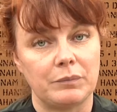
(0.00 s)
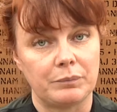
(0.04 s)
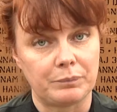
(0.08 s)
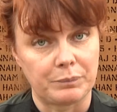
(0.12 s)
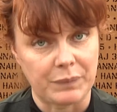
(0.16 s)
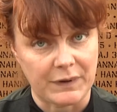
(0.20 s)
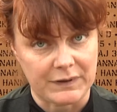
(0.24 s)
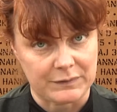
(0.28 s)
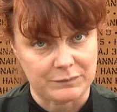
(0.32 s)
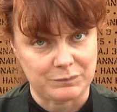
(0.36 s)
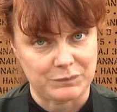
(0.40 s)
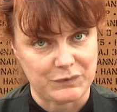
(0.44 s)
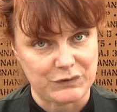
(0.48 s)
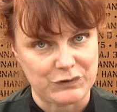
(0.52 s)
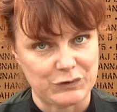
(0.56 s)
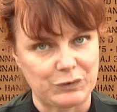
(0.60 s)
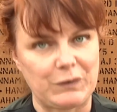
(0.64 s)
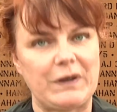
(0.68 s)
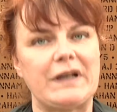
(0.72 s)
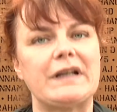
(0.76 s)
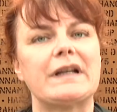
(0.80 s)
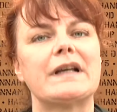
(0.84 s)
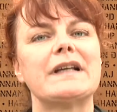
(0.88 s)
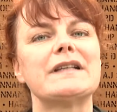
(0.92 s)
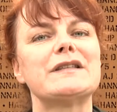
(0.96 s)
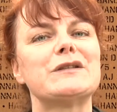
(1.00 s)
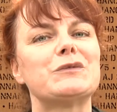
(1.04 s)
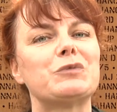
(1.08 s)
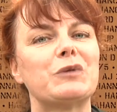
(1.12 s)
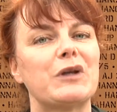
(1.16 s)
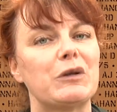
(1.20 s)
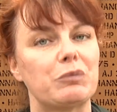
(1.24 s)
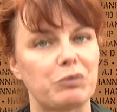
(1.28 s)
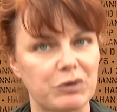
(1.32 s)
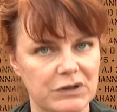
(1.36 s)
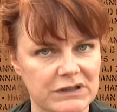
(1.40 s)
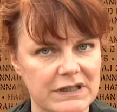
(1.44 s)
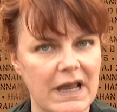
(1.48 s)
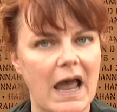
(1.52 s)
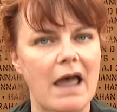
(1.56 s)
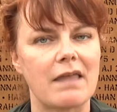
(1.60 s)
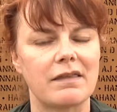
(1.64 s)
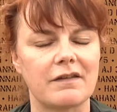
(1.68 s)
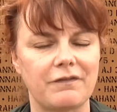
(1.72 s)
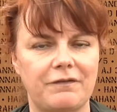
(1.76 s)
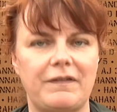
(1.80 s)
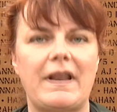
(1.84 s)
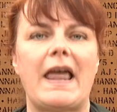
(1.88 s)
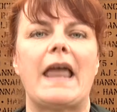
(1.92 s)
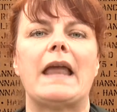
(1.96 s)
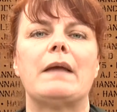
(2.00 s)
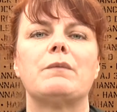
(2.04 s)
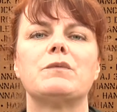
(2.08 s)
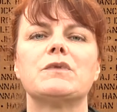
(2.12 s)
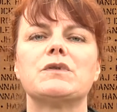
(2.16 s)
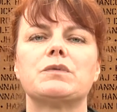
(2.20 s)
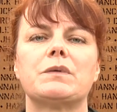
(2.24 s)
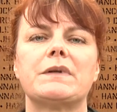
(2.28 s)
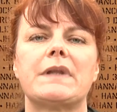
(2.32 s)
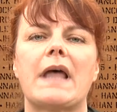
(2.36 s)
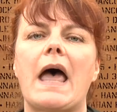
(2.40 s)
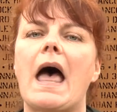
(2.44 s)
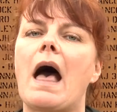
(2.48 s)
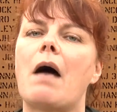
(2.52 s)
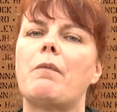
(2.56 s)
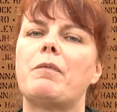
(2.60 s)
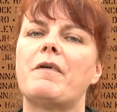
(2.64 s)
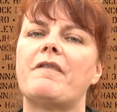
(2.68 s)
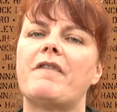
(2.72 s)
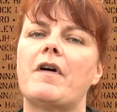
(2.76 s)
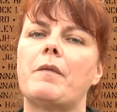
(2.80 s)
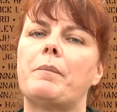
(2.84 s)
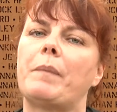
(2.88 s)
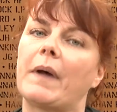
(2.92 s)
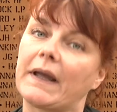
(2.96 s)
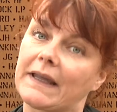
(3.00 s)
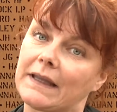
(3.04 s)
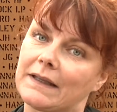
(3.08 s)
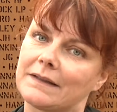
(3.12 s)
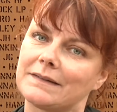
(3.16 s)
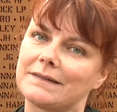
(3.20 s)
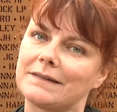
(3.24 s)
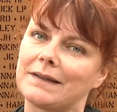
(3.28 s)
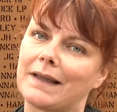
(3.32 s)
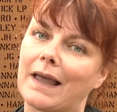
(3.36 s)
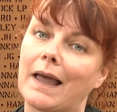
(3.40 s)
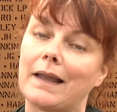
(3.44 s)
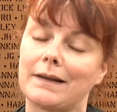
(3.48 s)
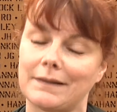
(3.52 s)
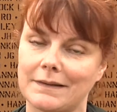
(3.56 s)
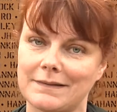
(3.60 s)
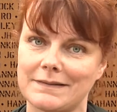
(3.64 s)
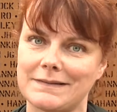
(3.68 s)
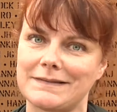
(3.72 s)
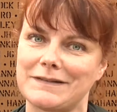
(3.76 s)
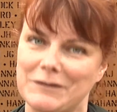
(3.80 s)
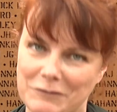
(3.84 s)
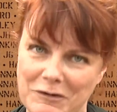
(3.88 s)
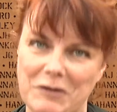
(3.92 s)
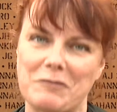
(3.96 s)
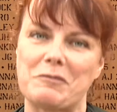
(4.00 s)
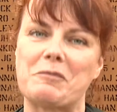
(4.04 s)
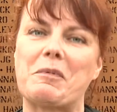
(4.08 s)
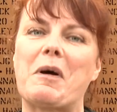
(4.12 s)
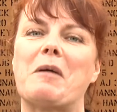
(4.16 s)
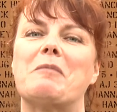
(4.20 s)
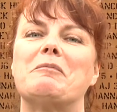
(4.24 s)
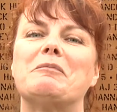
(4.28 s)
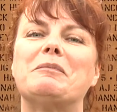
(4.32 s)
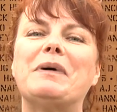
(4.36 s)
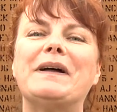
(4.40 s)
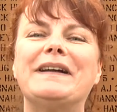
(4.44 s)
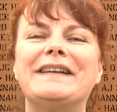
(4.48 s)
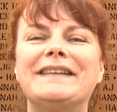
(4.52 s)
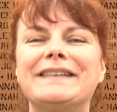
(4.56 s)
But between us, we put out the flames with the help of a bucket and a stirrup pump.